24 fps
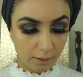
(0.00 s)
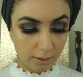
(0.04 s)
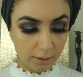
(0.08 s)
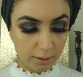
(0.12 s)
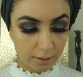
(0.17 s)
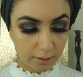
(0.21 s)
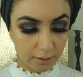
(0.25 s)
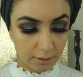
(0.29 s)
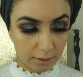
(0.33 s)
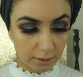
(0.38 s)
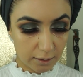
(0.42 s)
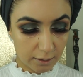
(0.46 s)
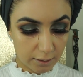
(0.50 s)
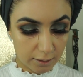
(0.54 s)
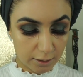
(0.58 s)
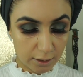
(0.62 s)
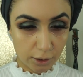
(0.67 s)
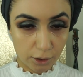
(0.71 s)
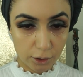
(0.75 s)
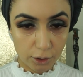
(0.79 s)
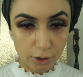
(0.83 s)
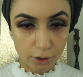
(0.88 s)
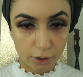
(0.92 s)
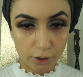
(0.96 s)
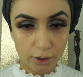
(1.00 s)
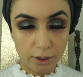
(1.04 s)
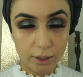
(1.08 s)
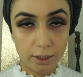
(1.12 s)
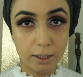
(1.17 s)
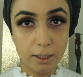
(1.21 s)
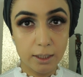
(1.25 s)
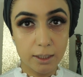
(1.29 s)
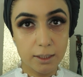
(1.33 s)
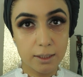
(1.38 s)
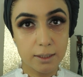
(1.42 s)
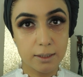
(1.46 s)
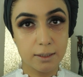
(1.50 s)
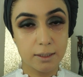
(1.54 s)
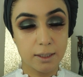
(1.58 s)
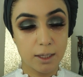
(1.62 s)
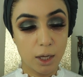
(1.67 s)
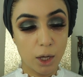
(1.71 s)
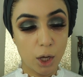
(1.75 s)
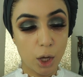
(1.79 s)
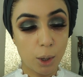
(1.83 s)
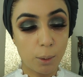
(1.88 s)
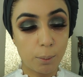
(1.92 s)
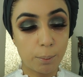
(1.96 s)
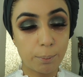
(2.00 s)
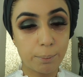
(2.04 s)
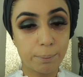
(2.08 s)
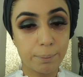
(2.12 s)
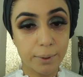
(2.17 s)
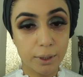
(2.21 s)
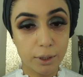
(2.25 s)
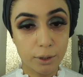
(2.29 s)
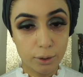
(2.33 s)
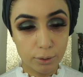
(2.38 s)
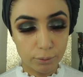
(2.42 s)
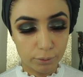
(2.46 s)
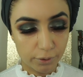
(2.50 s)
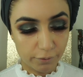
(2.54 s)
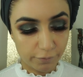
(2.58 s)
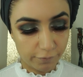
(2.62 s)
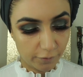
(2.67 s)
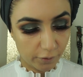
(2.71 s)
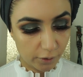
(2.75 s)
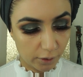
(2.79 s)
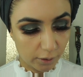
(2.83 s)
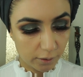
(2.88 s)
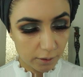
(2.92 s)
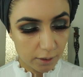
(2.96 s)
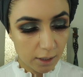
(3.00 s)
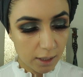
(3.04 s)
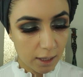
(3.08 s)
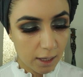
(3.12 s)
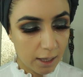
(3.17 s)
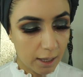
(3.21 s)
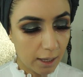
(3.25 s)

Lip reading: This concealer is beautiful.